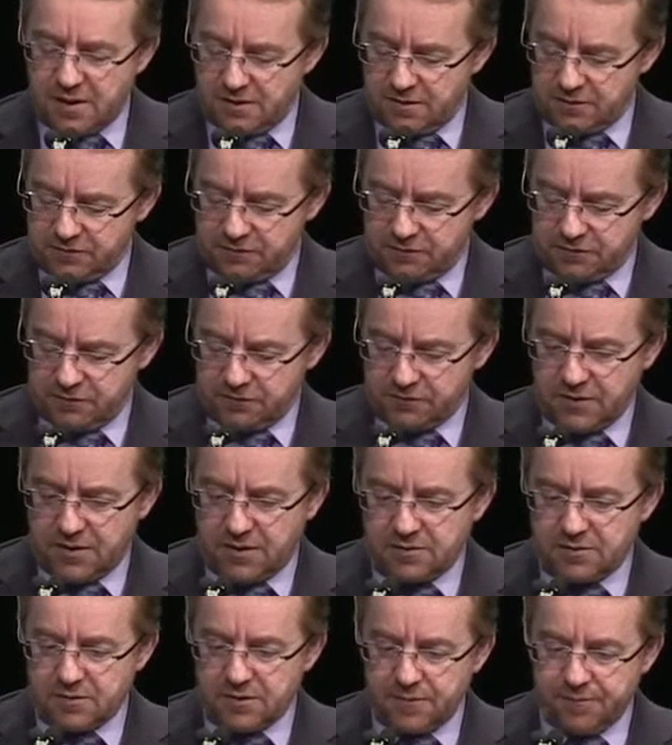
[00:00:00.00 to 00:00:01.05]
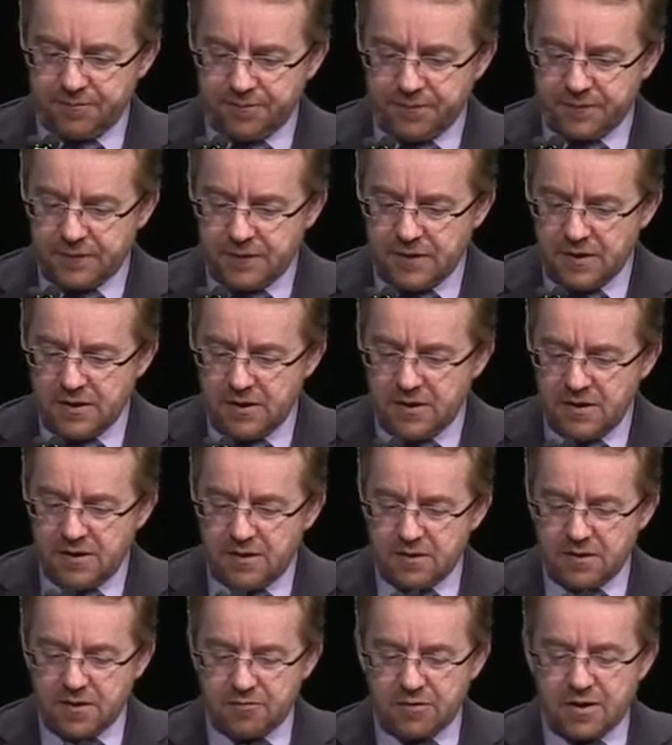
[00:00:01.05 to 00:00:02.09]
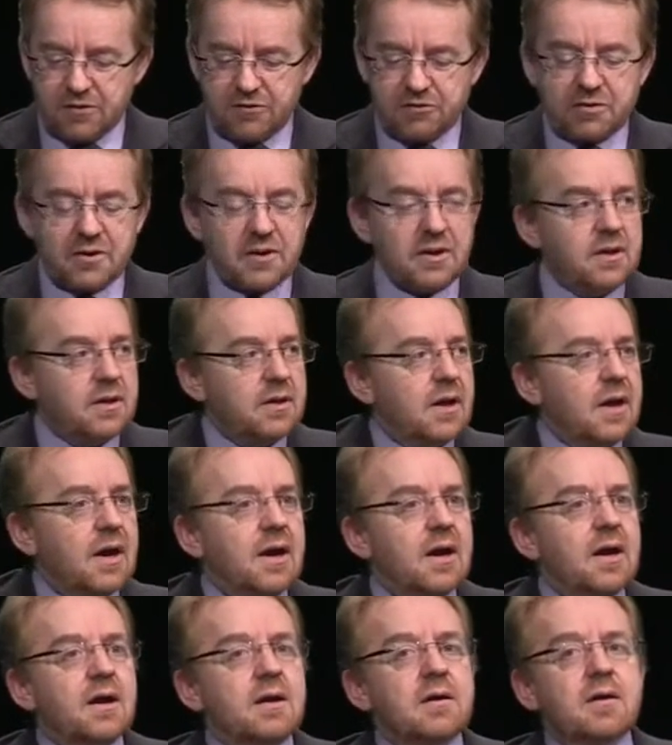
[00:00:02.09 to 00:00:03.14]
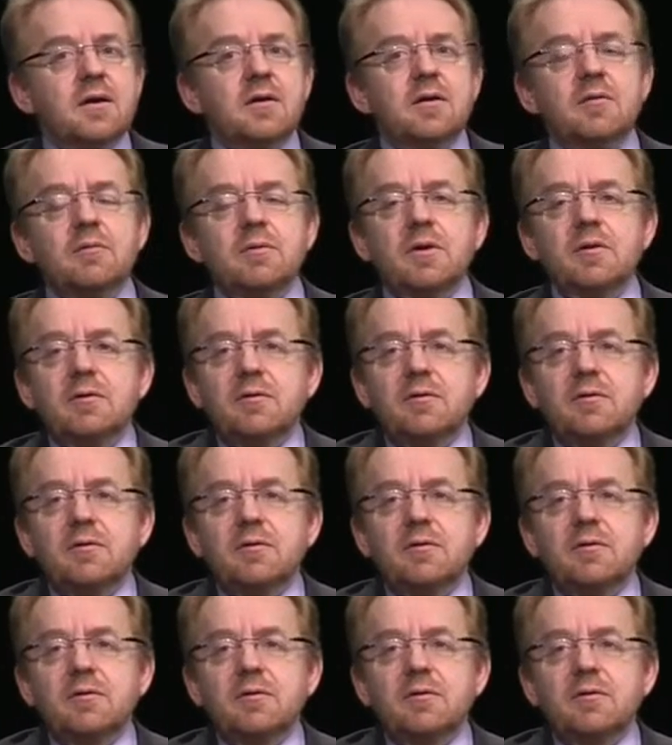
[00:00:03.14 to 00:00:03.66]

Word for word: areas of society. Now, eventually, uh, uh,